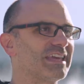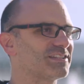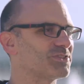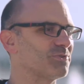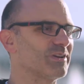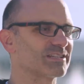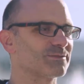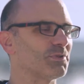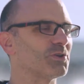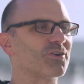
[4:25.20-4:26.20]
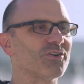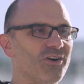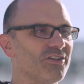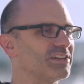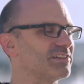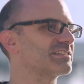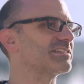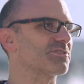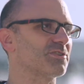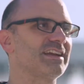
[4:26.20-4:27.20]
get to explore all the
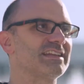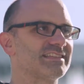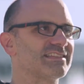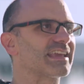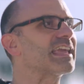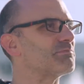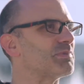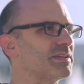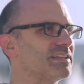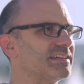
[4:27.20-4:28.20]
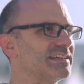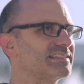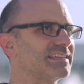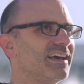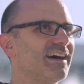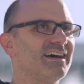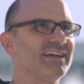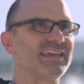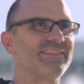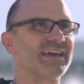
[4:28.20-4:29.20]
nooks and crannies of the capabilities
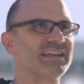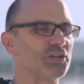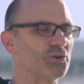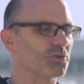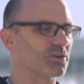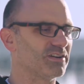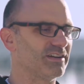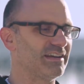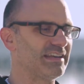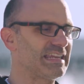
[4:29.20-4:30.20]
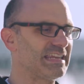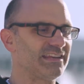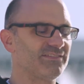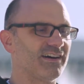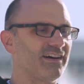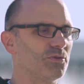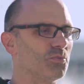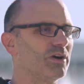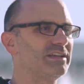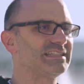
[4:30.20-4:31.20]
in that your need
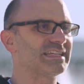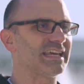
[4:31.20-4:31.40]
on one